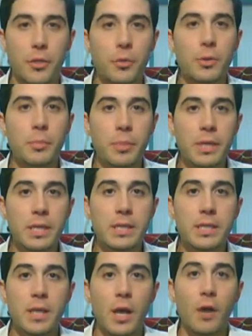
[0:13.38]

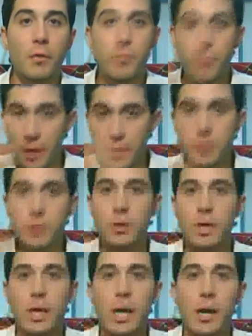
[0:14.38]
three-piece facial
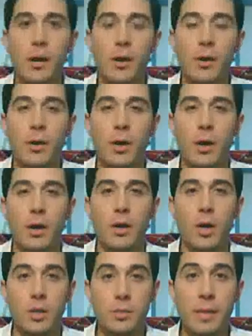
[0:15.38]
care
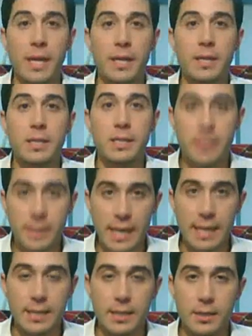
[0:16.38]
cosmetic
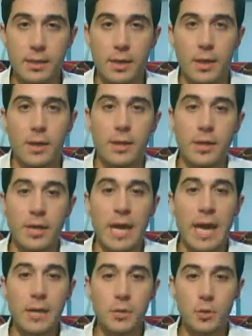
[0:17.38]
set. Now the
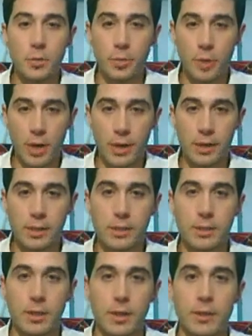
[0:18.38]
actual product
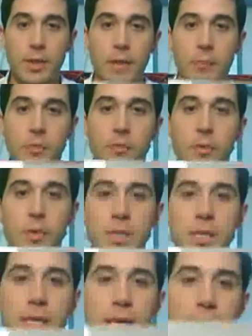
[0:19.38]
that I'm reviewing
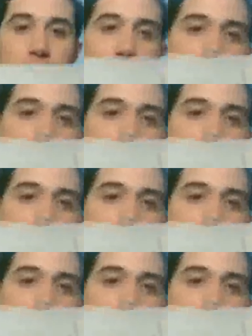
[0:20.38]
today